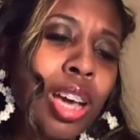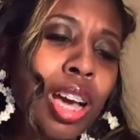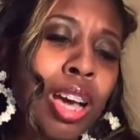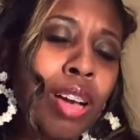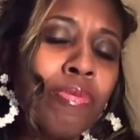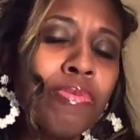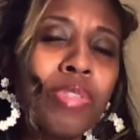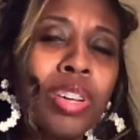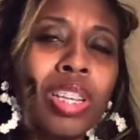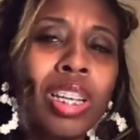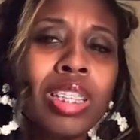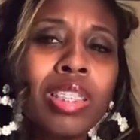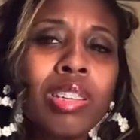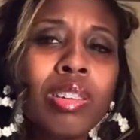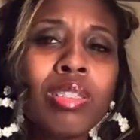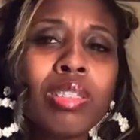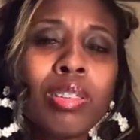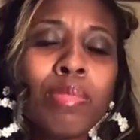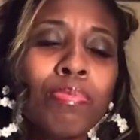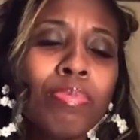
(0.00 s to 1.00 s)
I feel like
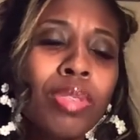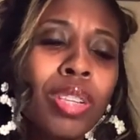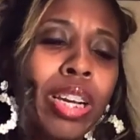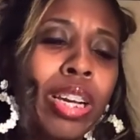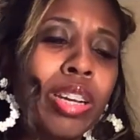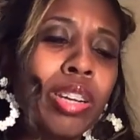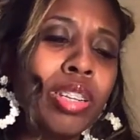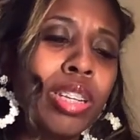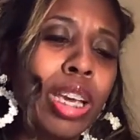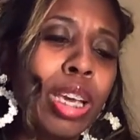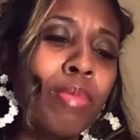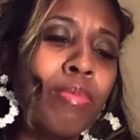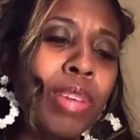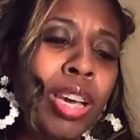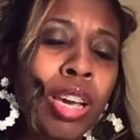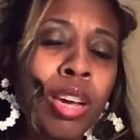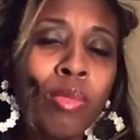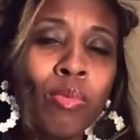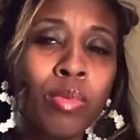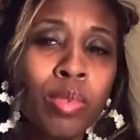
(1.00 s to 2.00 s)
there's a player named
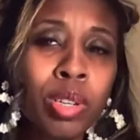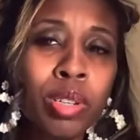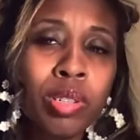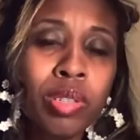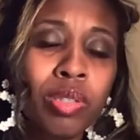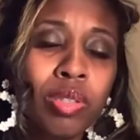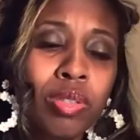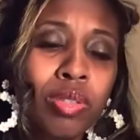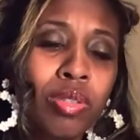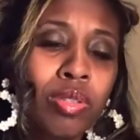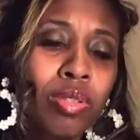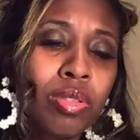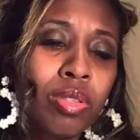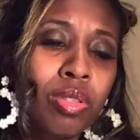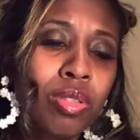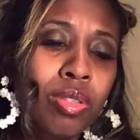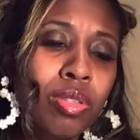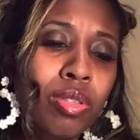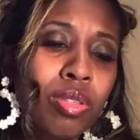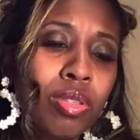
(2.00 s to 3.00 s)
Edwards